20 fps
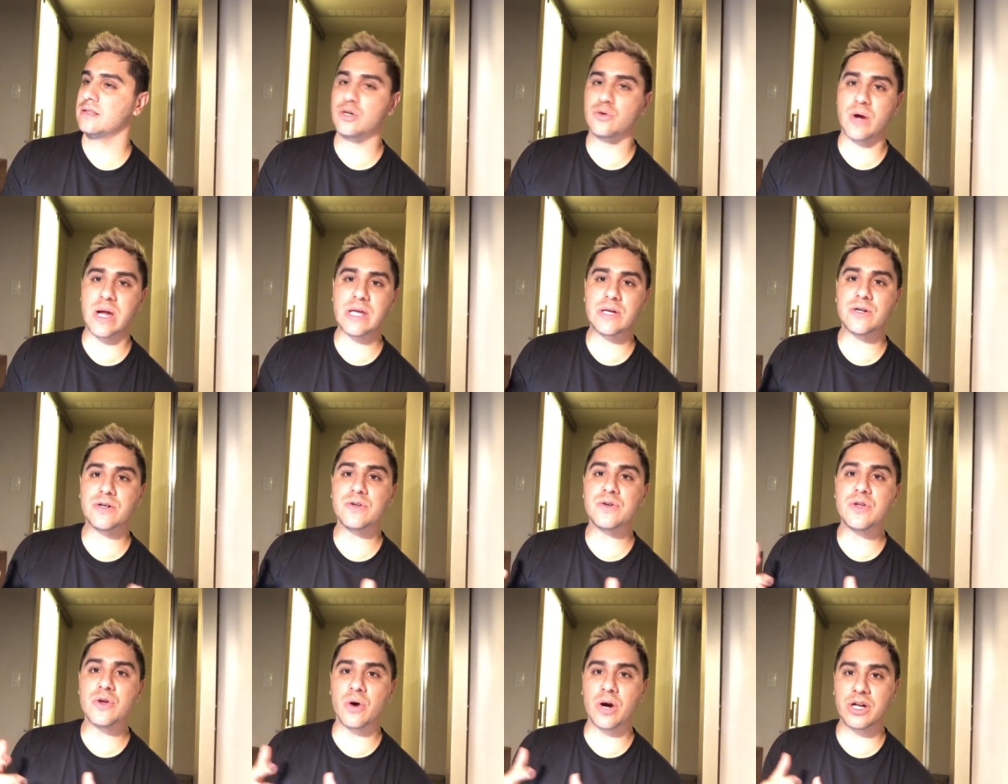greater New
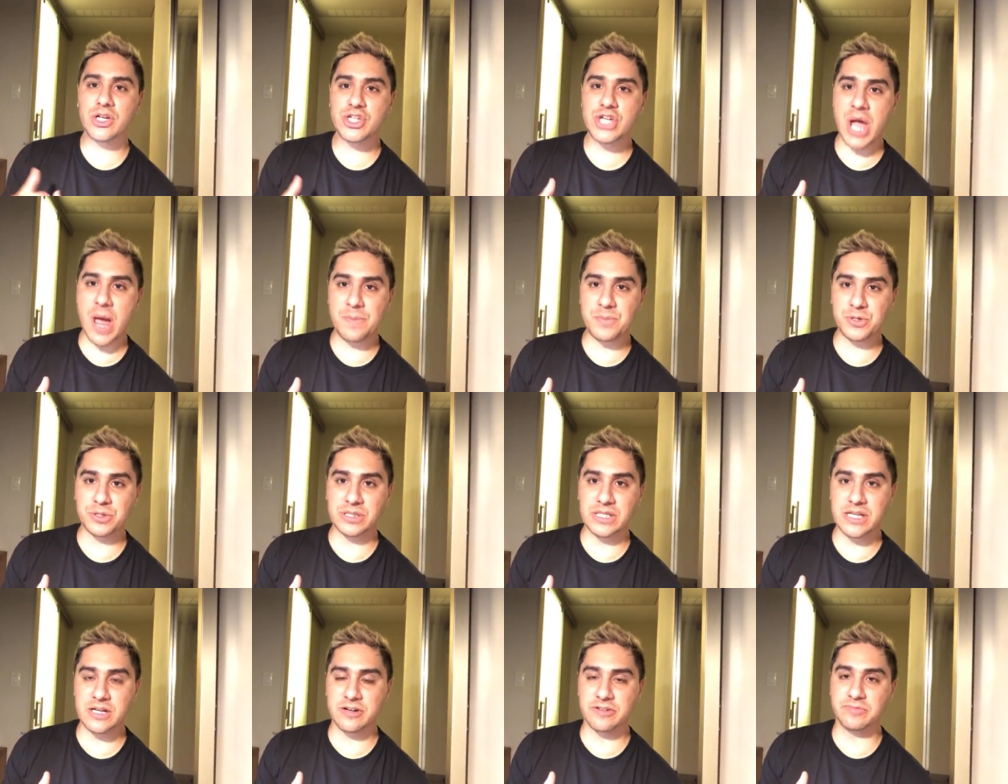York chapter
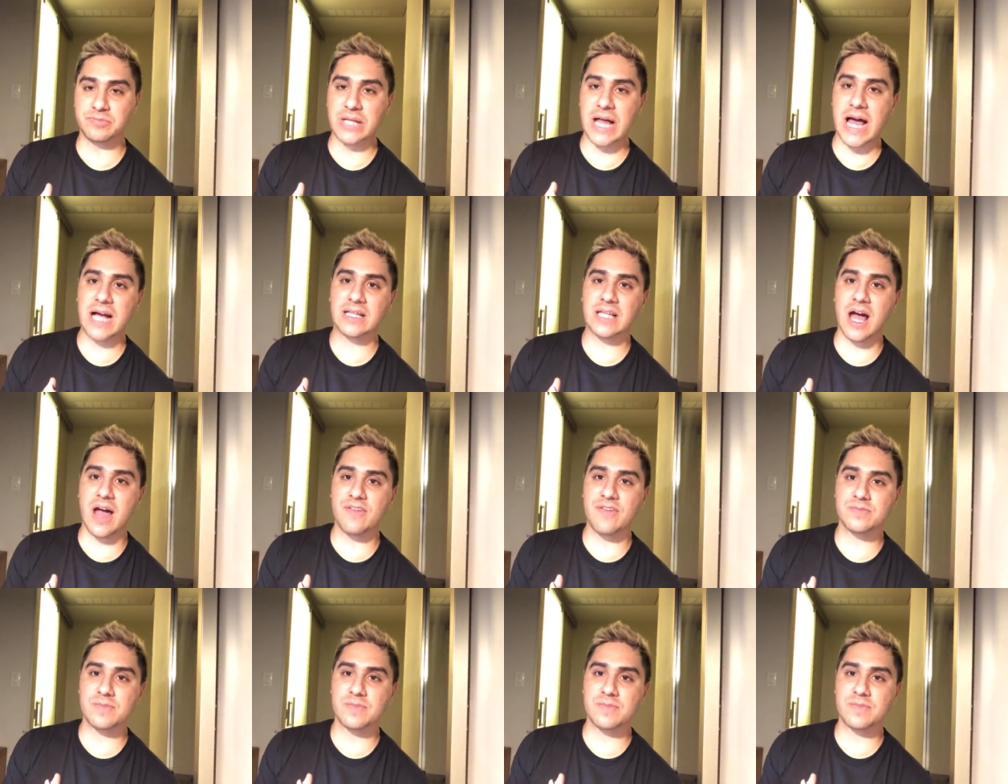leader of Black Lives